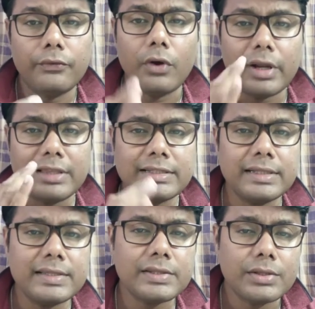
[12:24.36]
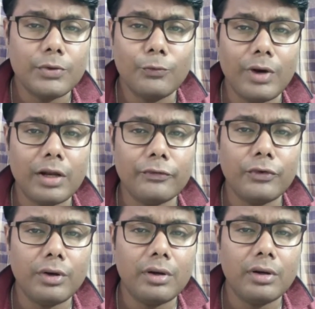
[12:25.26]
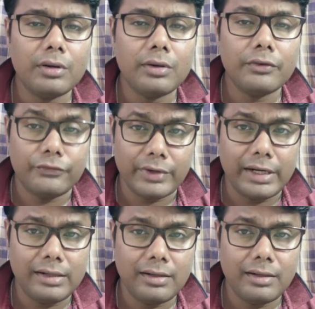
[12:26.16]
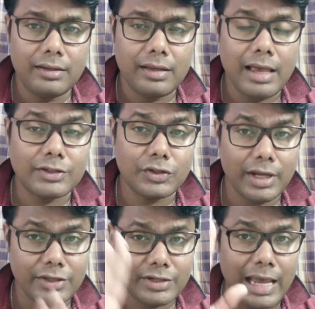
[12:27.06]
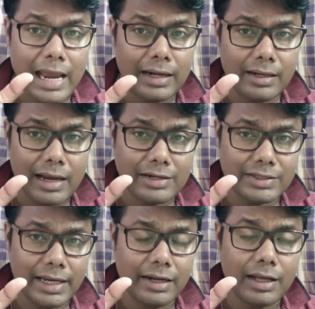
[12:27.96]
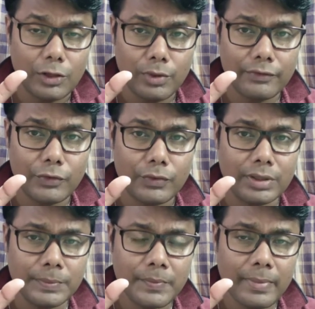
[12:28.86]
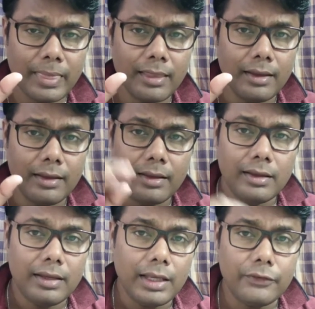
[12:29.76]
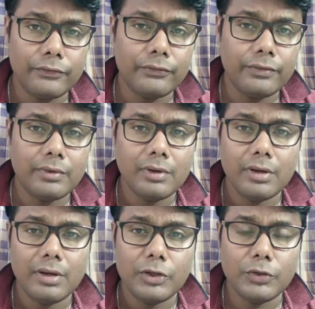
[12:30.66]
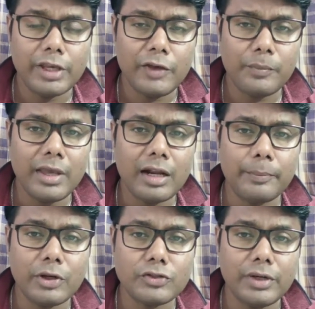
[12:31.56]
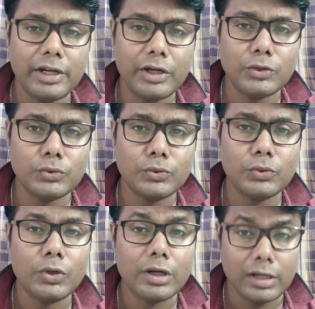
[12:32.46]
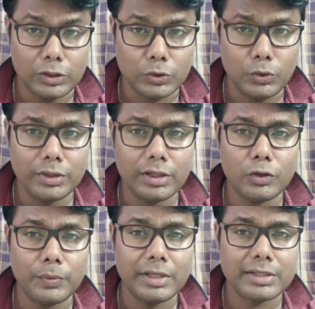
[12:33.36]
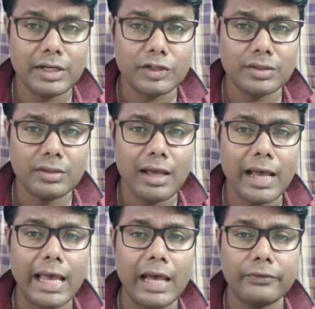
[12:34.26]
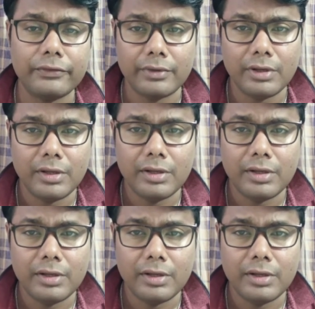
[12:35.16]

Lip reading: For instance, one of your friend has raised a hand and said, hello everyone, if you give me an opportunity to conclude the group discussion, I have